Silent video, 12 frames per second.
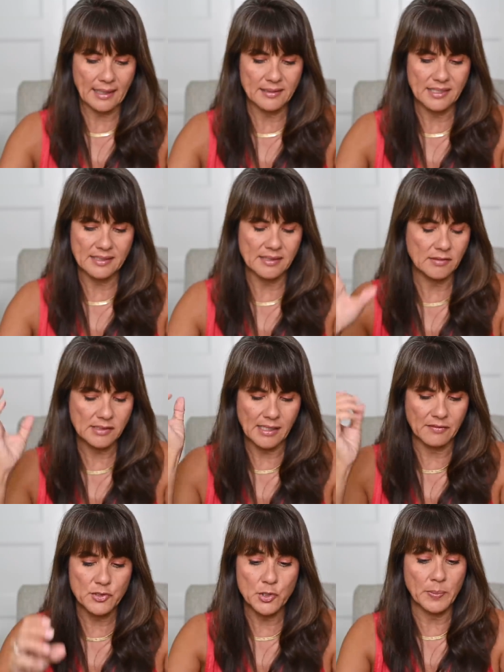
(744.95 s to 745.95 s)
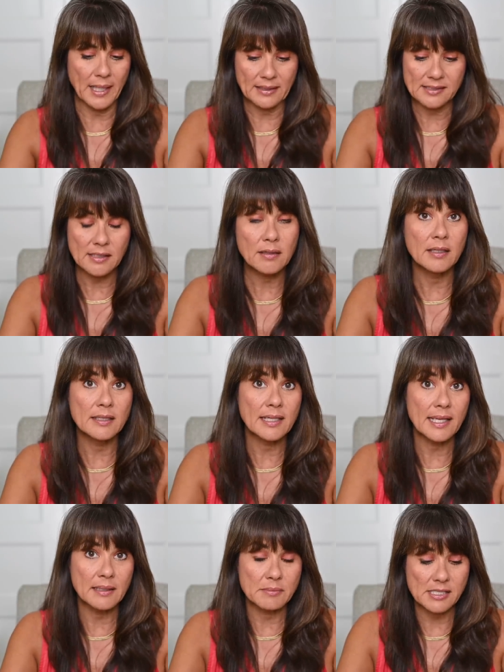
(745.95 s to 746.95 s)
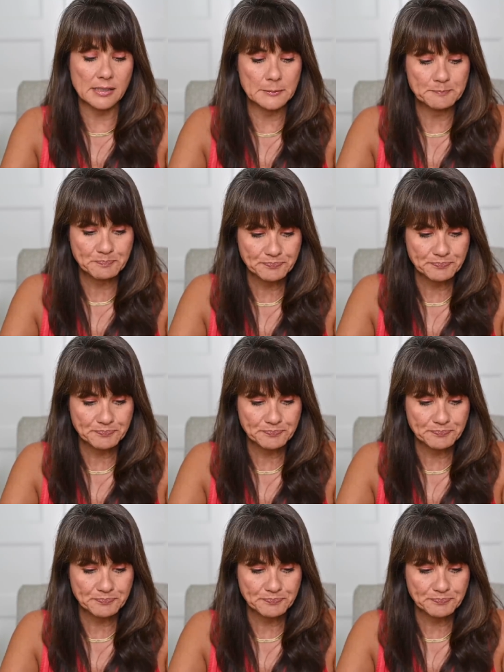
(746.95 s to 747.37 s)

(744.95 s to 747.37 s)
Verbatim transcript: And they also have two packs on Amazon.